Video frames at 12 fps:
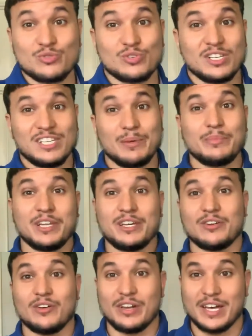you can eliminate
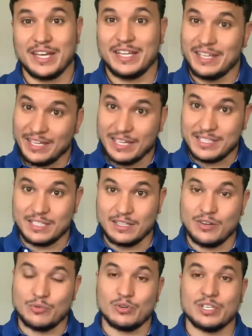all that and say,
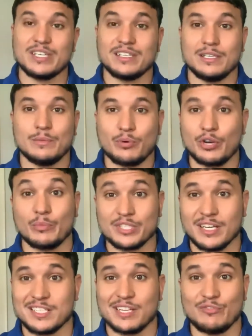oh, well, he pretty much has